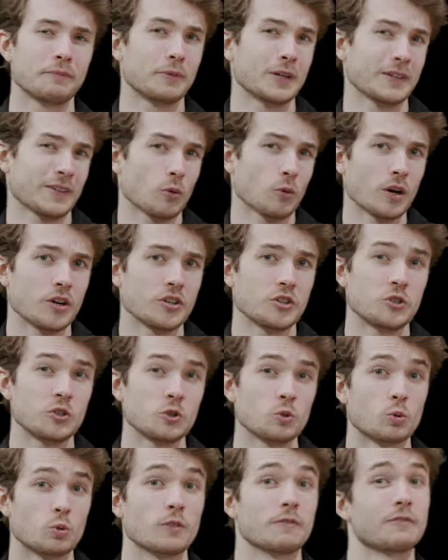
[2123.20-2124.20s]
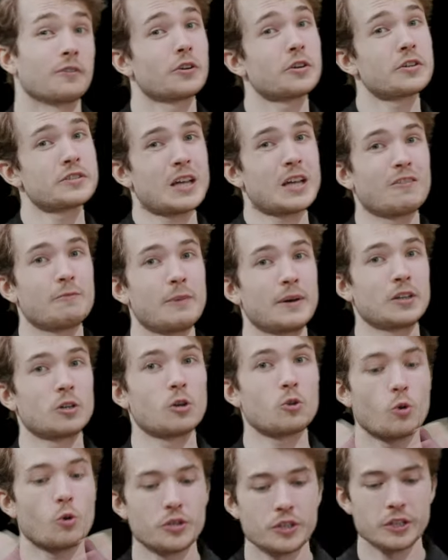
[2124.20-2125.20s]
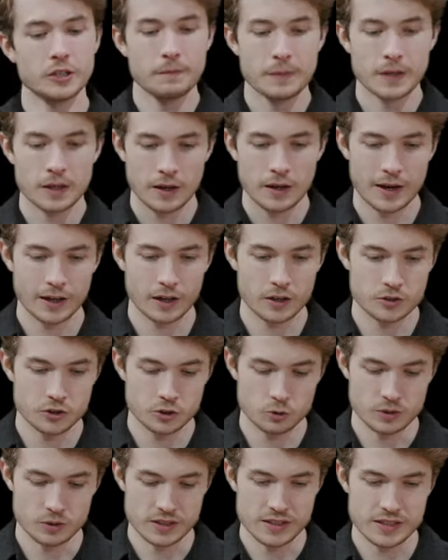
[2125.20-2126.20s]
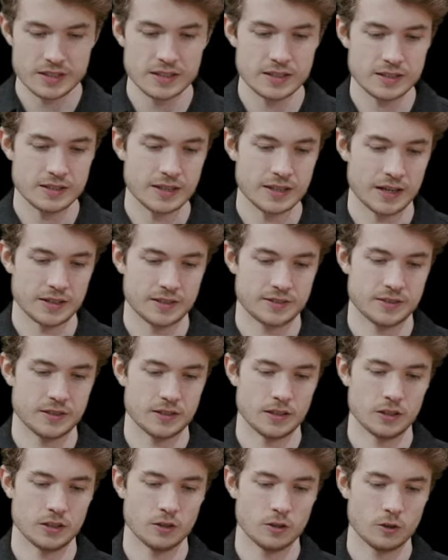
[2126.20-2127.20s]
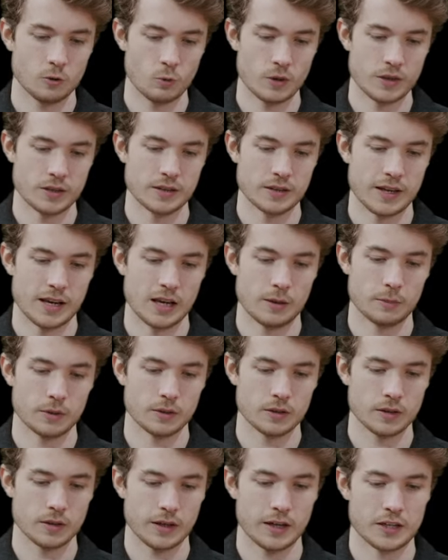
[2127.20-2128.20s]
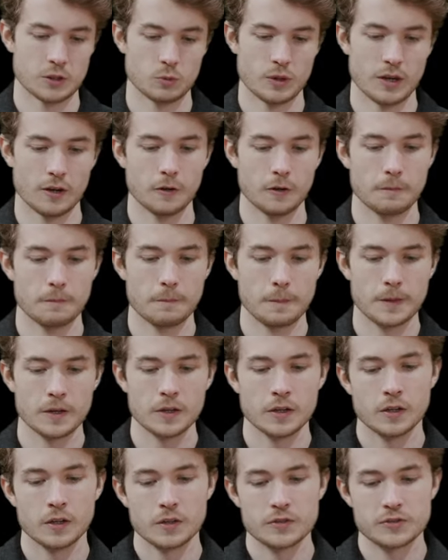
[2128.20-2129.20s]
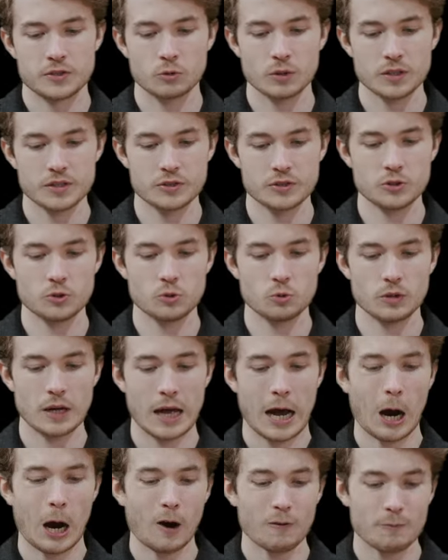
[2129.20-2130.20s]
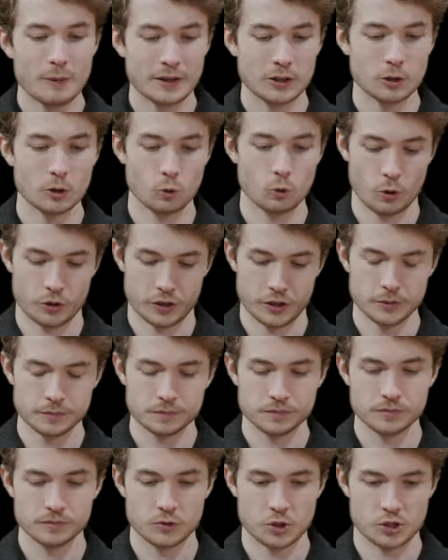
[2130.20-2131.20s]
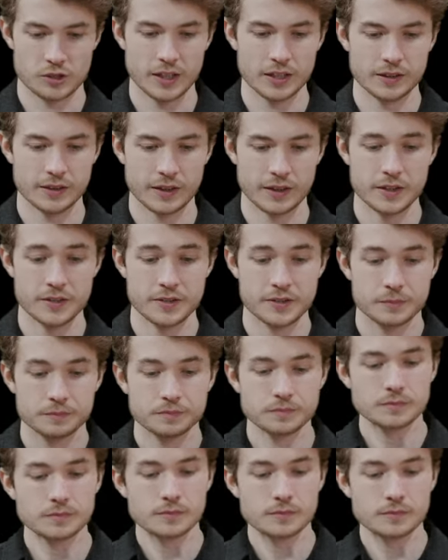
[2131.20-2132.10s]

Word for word: but if I wanted to do reverse alphabetical order, I could do DESC with name as well. So let's do alphabetical order, just like this.